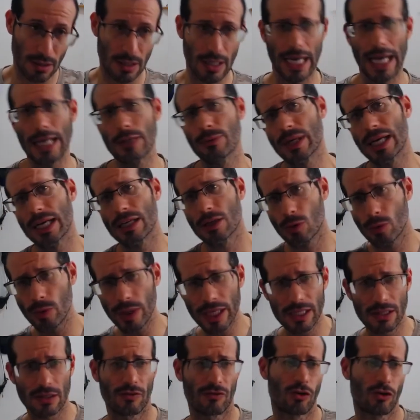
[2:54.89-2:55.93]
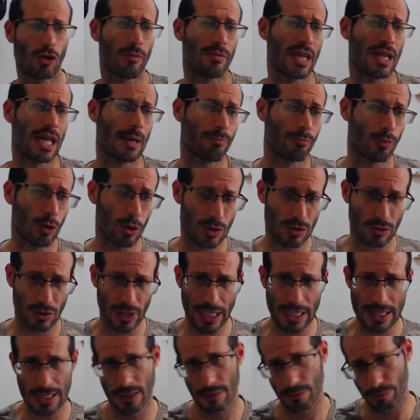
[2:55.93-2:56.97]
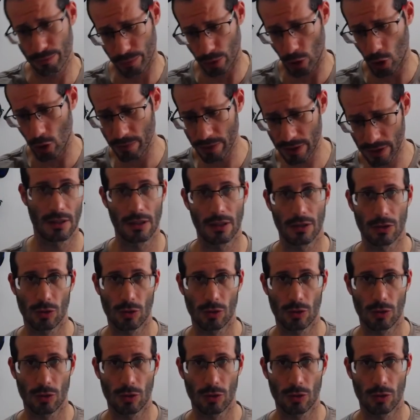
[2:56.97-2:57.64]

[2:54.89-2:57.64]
and we can quit from the Postgres prompt.